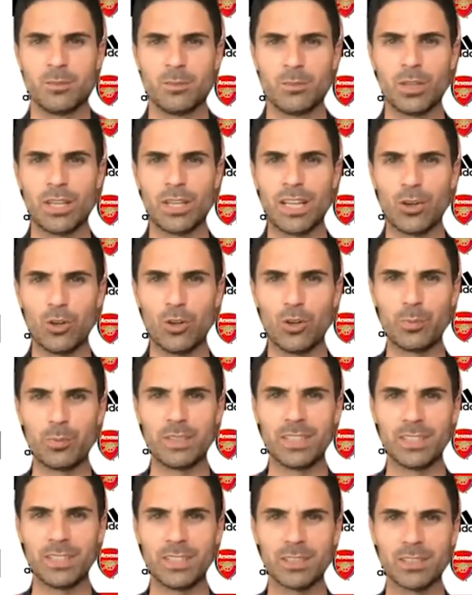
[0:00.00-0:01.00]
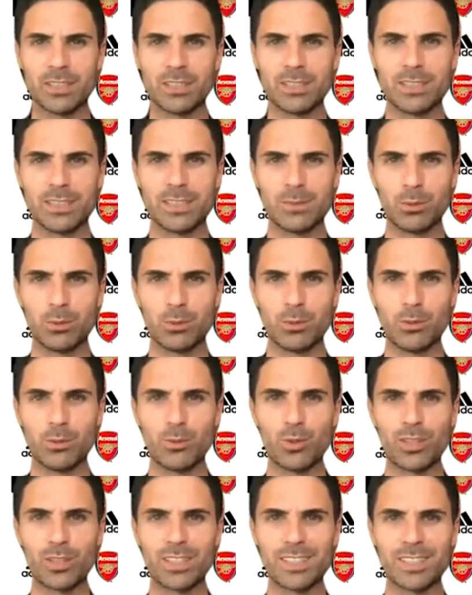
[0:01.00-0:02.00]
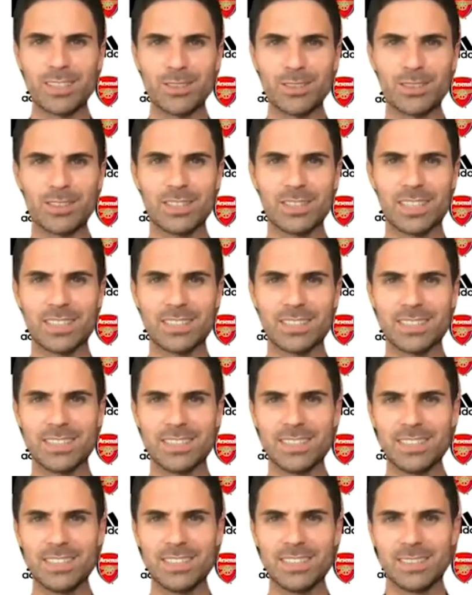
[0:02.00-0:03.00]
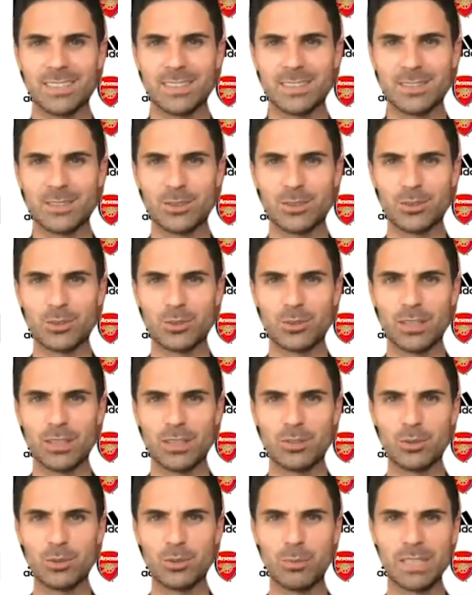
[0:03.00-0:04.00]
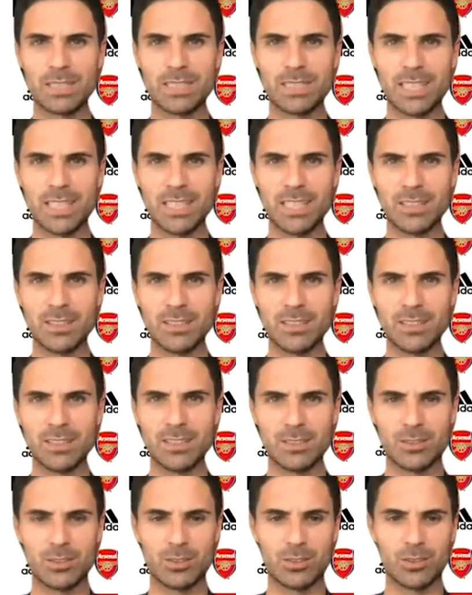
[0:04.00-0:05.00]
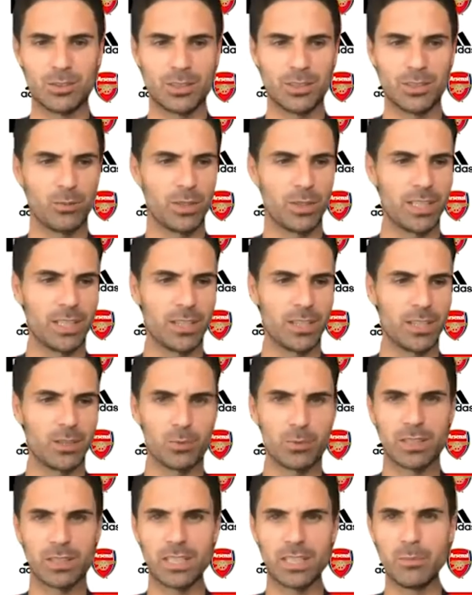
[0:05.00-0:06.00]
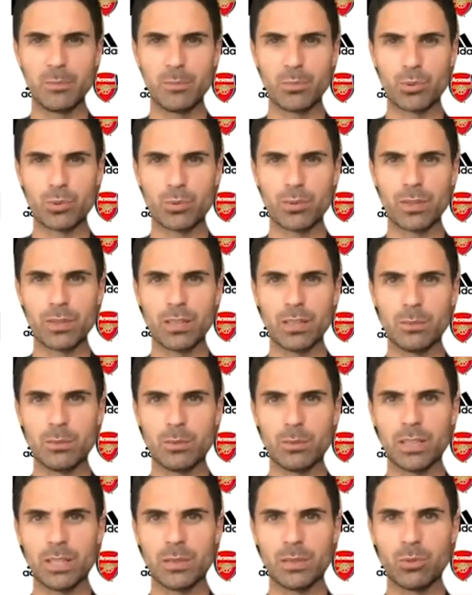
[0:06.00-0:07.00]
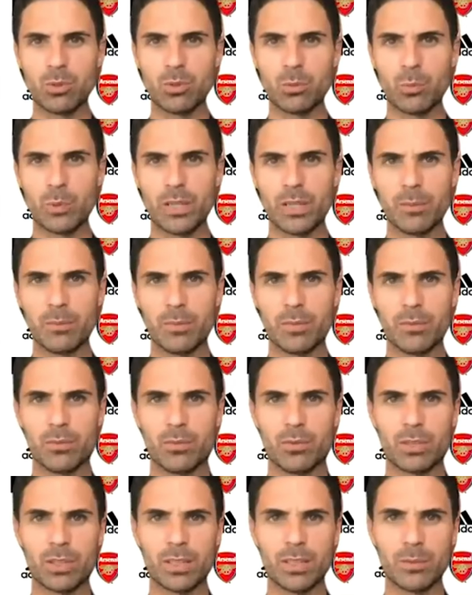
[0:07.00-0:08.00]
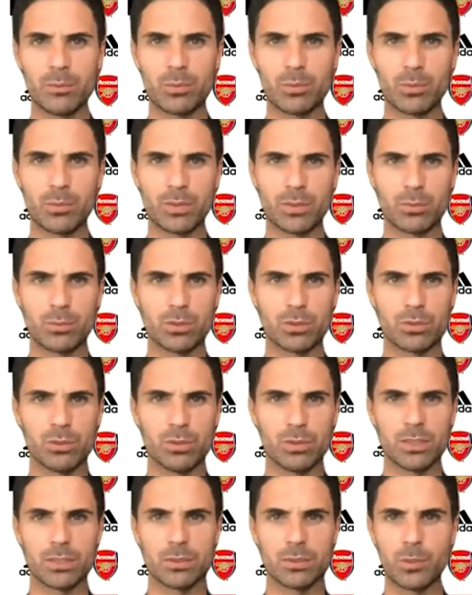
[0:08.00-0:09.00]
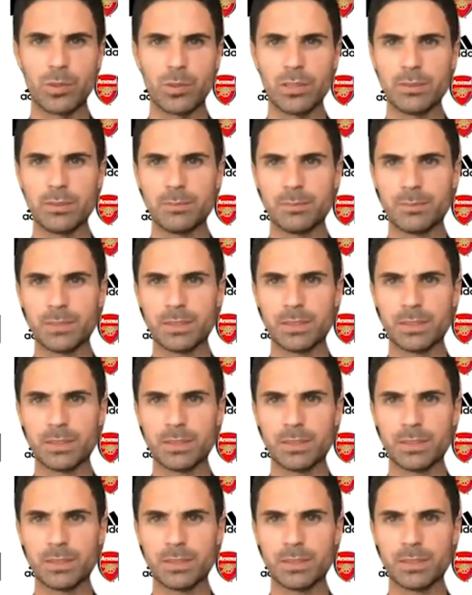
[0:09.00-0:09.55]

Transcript: Well, I hope it doesn't. We've been working on that to try to maintain, or if we can obviously improve the level that we were playing before and improve the results as well.